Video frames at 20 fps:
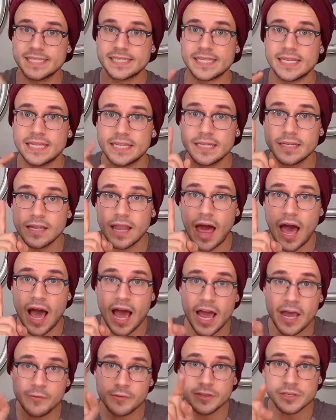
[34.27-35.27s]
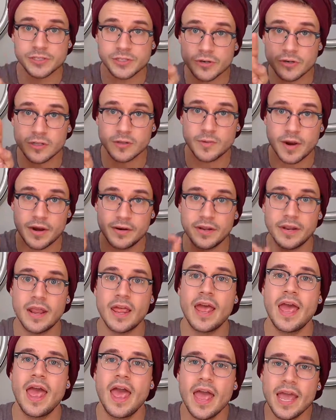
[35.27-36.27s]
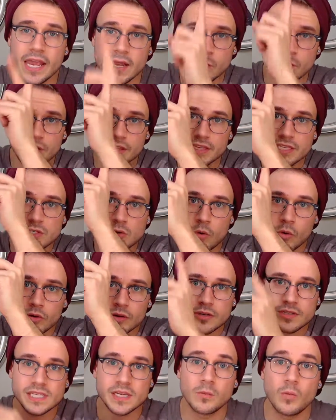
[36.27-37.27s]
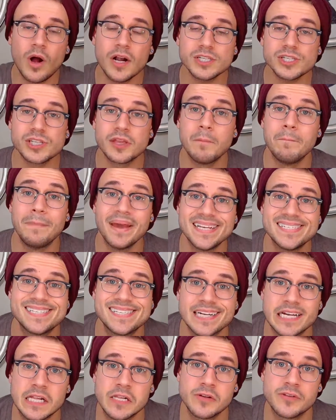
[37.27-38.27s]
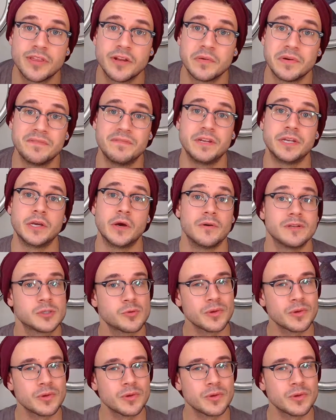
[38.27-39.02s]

It's a little eye with a circle around it in one of these corners, and watch the basic color theory video.